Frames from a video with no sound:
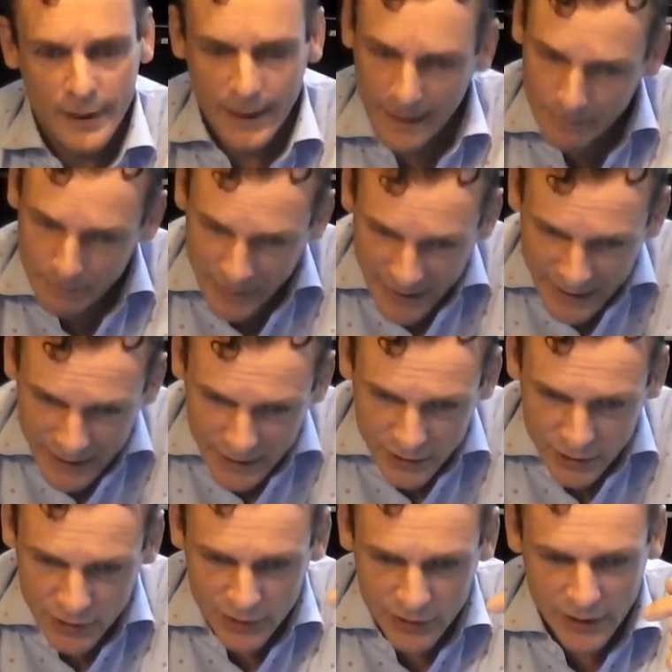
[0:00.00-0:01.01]
and
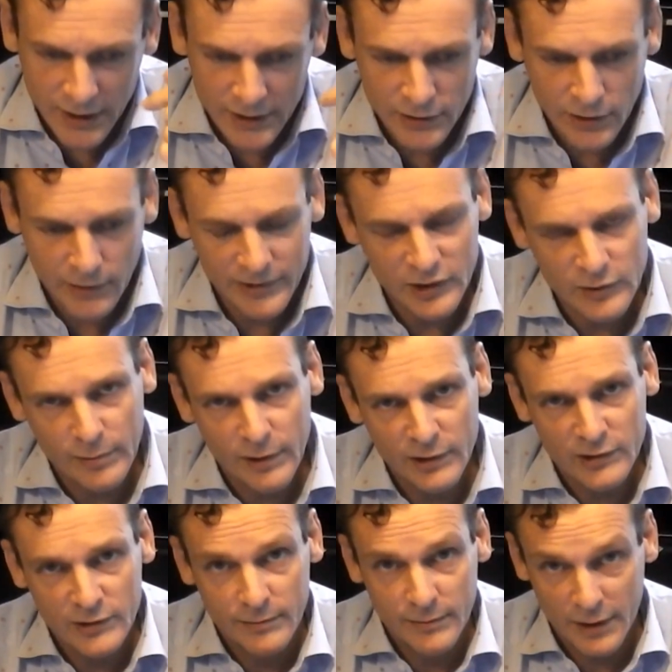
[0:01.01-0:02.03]
peach and orange
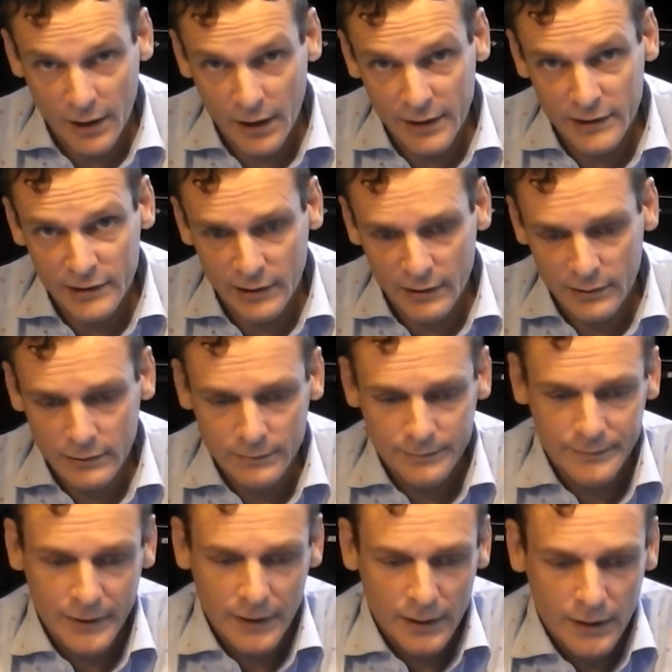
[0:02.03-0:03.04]
blossom and honeysuckle.
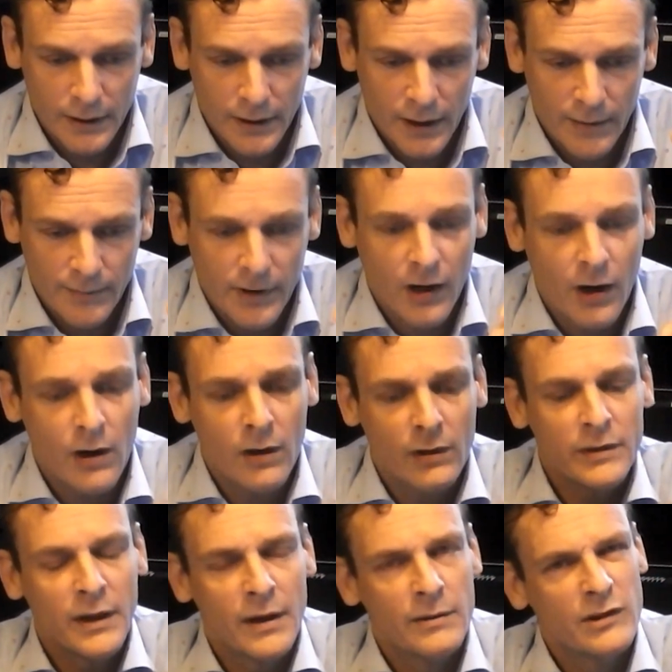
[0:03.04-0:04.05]

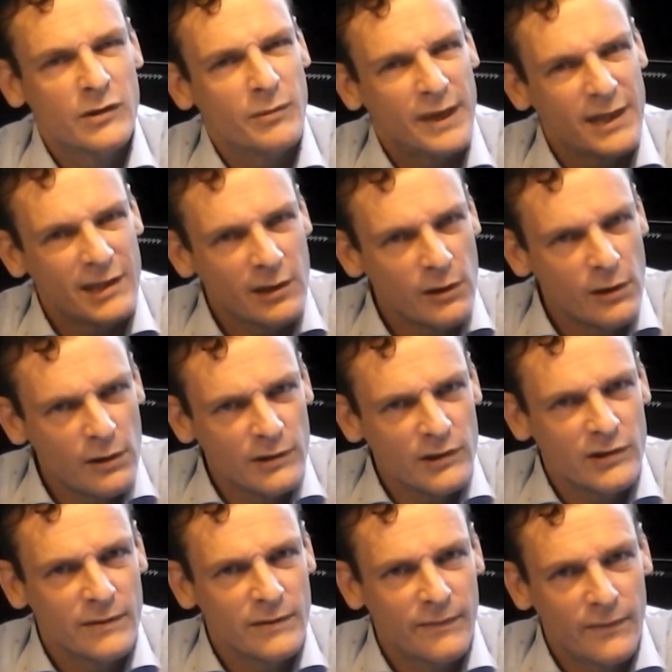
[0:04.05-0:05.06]
Heart notes, well, there's
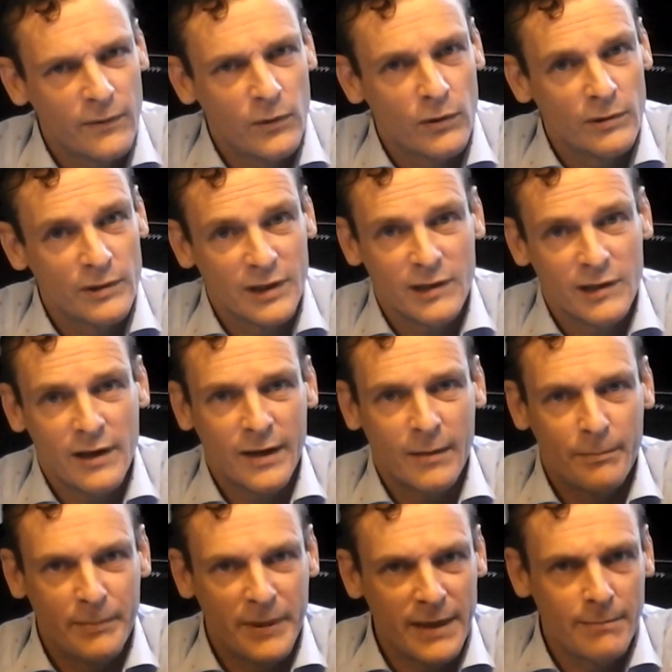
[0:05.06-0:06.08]
lots of florals. It's like a
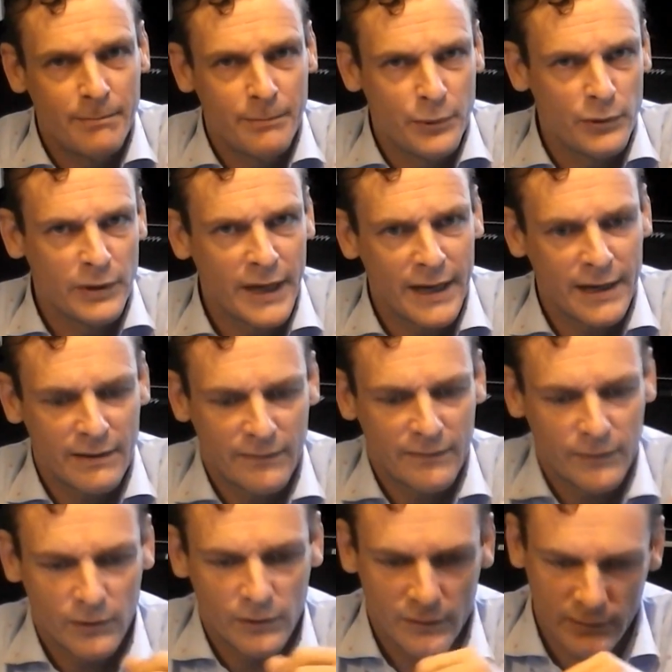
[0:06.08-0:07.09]
big bouquet of
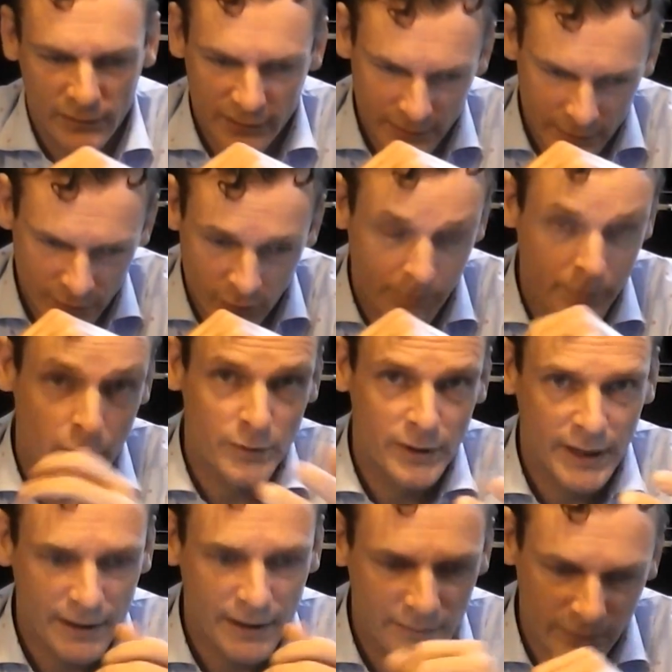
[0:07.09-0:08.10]
florals, or
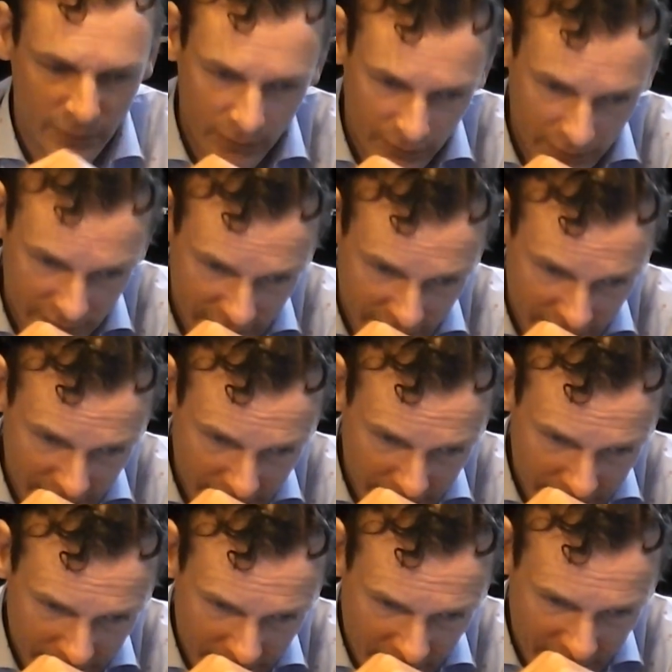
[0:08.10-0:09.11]
bouquet of florals.
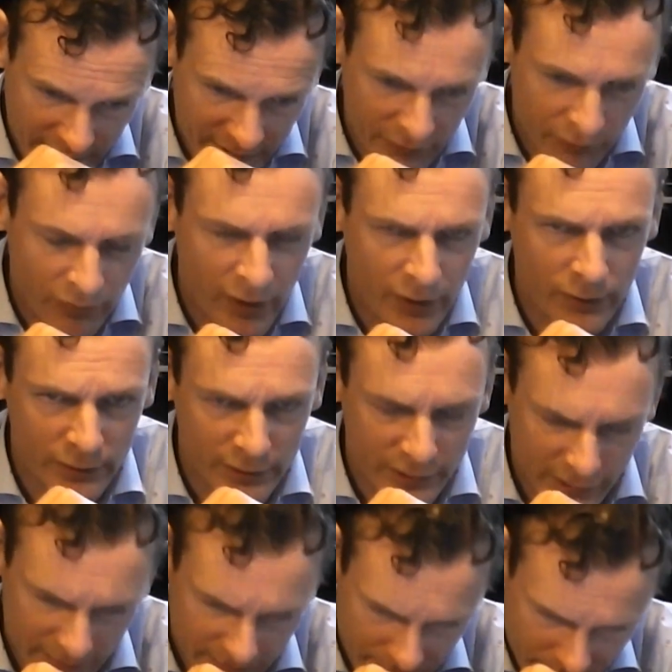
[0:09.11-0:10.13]
And there's
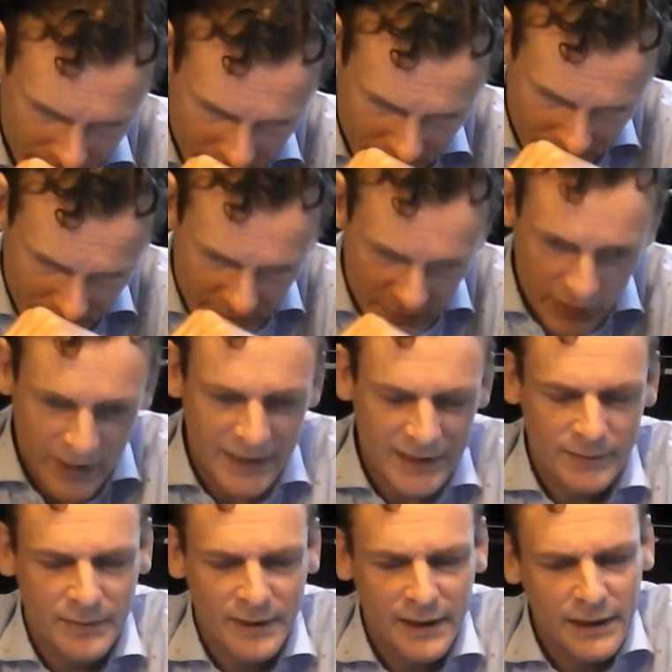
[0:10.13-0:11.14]
rose,
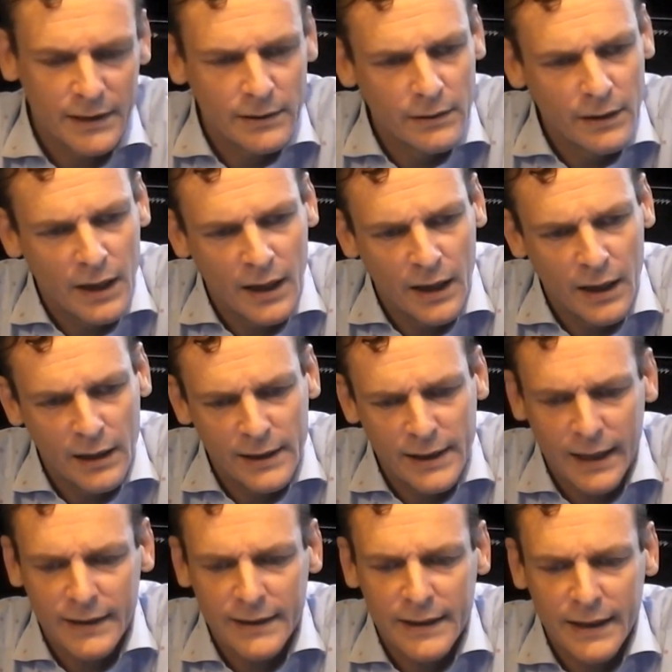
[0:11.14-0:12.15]
jasmine,
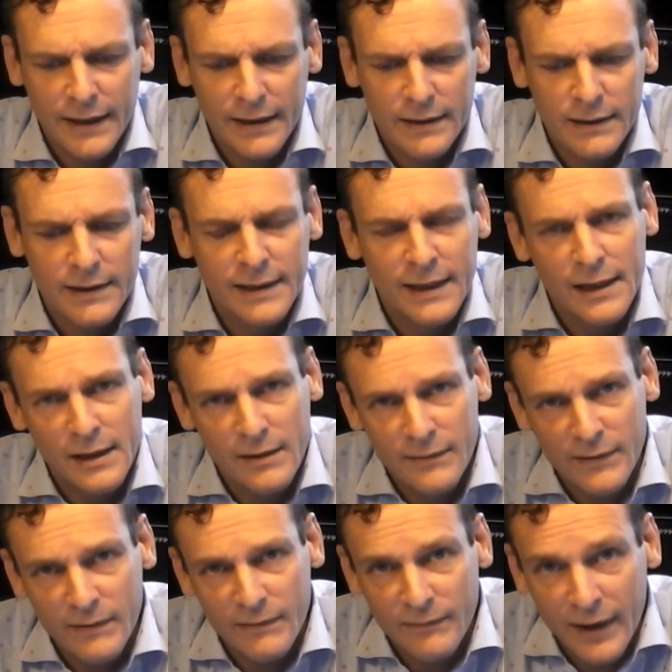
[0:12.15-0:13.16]
yang yang, lily
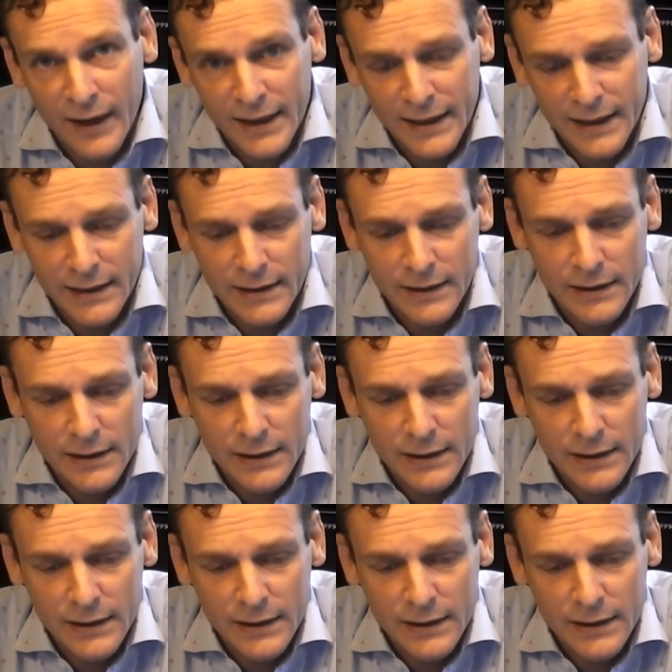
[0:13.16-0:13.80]
of the valley,